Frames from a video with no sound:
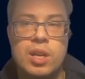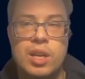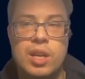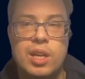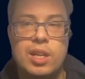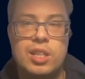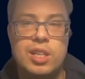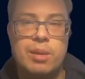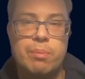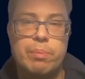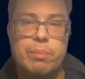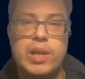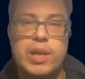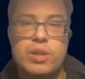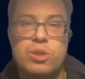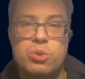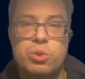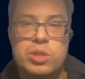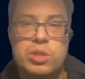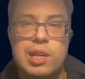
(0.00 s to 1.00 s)
and compared
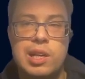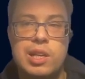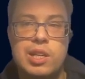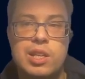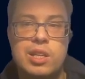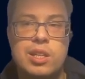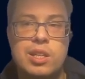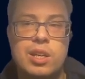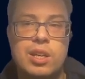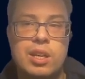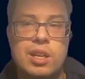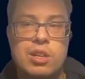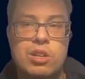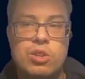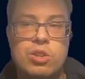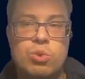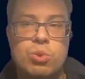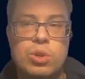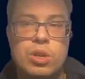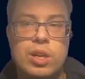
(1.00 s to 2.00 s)
to Selenide in
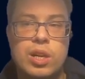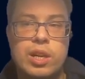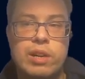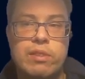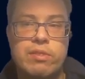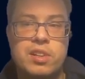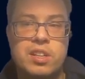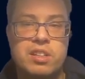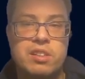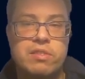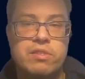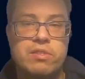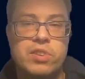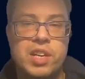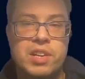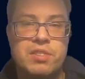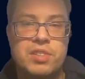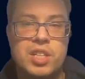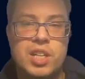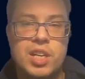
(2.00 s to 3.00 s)
2.5 and
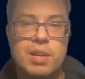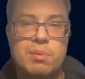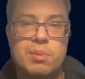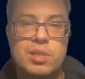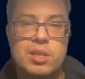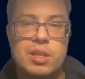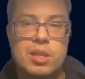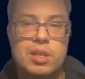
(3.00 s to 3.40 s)
5 times.